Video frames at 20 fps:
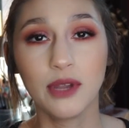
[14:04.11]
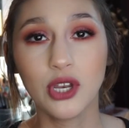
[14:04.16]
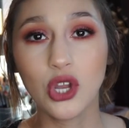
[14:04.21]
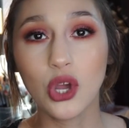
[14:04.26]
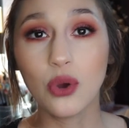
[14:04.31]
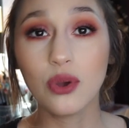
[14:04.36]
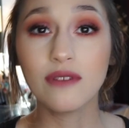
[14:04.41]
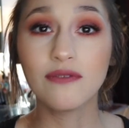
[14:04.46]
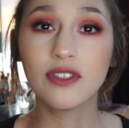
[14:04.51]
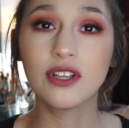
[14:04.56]
me
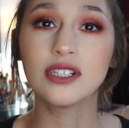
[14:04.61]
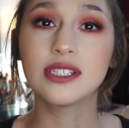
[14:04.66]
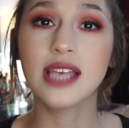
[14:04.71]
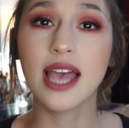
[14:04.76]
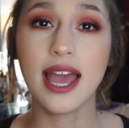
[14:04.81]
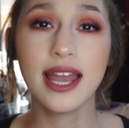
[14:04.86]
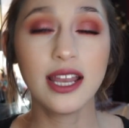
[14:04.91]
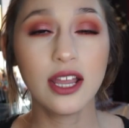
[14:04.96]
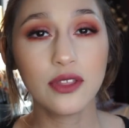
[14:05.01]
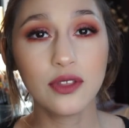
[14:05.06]
know if there's
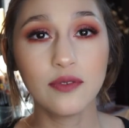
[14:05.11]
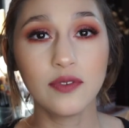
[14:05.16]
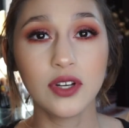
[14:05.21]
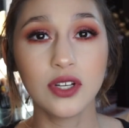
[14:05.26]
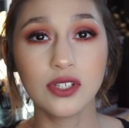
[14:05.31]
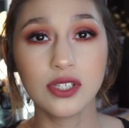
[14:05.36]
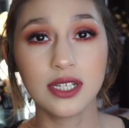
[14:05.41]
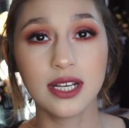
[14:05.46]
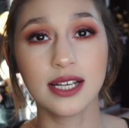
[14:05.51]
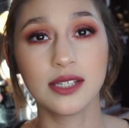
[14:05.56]
any other
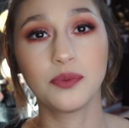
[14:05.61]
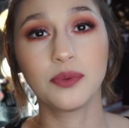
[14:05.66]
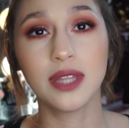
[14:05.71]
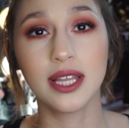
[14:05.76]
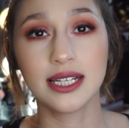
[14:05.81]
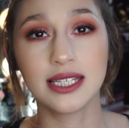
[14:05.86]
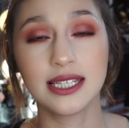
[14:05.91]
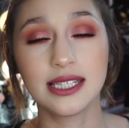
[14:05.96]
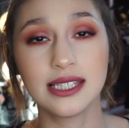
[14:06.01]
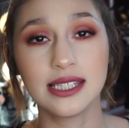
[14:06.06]
videos you guys would
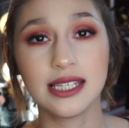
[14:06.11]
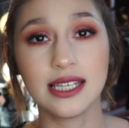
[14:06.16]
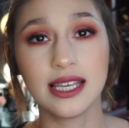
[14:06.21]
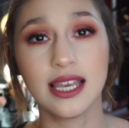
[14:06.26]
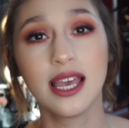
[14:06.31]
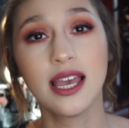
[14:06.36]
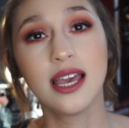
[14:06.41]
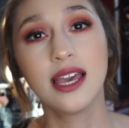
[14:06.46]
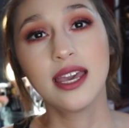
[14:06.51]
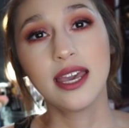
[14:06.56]
like to see
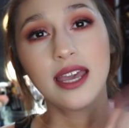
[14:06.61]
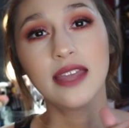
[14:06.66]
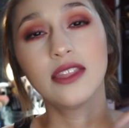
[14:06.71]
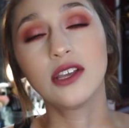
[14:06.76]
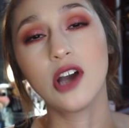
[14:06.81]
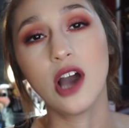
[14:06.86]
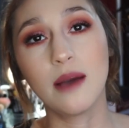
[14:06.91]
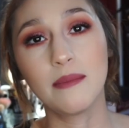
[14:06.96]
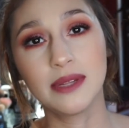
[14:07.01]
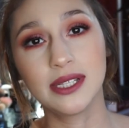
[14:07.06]
in the
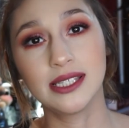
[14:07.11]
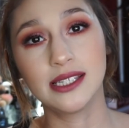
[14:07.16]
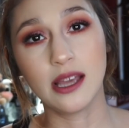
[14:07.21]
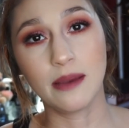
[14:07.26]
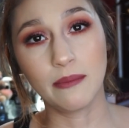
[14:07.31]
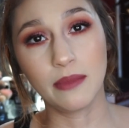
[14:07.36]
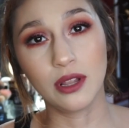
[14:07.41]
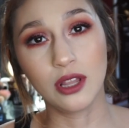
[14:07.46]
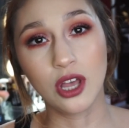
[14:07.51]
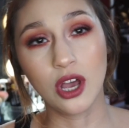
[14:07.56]
comments
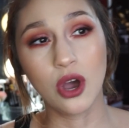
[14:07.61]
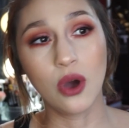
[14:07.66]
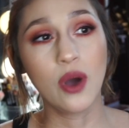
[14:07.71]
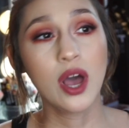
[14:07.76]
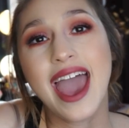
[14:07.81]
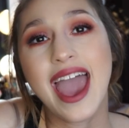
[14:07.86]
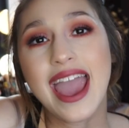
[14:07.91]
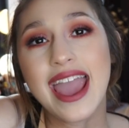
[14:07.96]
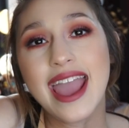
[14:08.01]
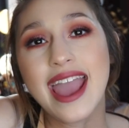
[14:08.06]
down below,
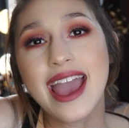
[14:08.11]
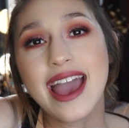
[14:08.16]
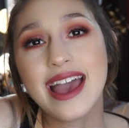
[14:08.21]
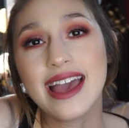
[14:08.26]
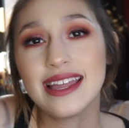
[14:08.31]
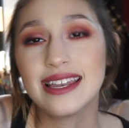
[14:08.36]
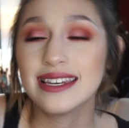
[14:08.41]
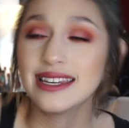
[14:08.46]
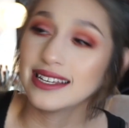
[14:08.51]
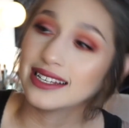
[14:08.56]

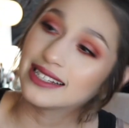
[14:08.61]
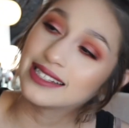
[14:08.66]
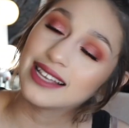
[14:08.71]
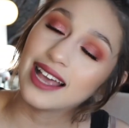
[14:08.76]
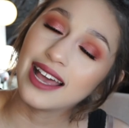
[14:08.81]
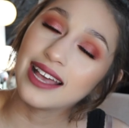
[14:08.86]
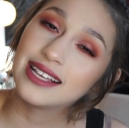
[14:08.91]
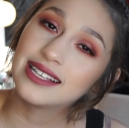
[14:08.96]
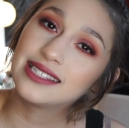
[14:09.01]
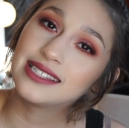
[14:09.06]
and
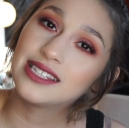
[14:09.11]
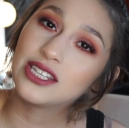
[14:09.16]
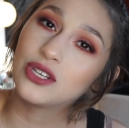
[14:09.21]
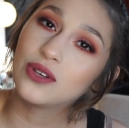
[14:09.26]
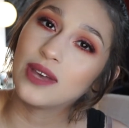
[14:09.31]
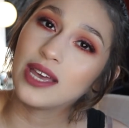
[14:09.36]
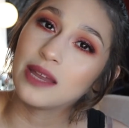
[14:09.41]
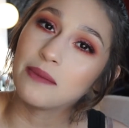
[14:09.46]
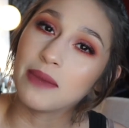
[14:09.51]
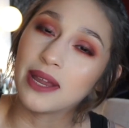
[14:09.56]
I see
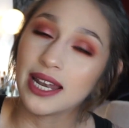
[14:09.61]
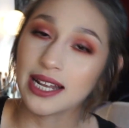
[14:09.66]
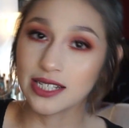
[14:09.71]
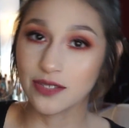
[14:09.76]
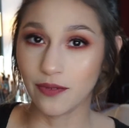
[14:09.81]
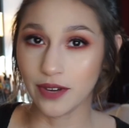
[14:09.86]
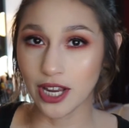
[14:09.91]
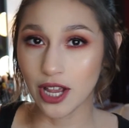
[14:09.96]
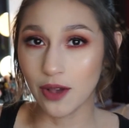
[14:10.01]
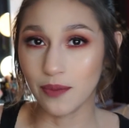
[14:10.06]
you in my next
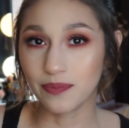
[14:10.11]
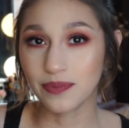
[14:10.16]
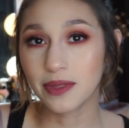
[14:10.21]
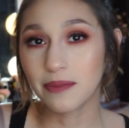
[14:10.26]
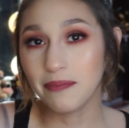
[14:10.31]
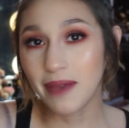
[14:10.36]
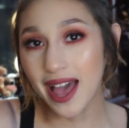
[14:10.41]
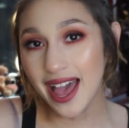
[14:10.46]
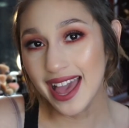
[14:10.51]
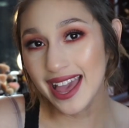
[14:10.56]
video.
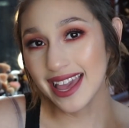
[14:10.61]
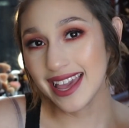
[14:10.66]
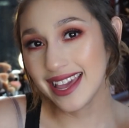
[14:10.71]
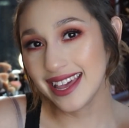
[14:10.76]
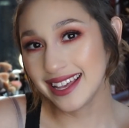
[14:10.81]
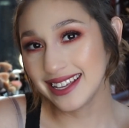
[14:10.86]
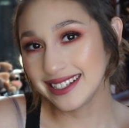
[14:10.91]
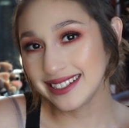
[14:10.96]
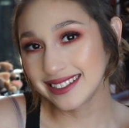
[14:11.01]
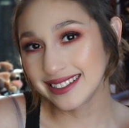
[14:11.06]

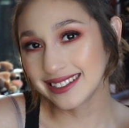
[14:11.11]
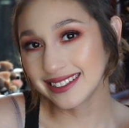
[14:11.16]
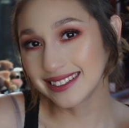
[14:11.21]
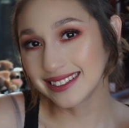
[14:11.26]
Bye!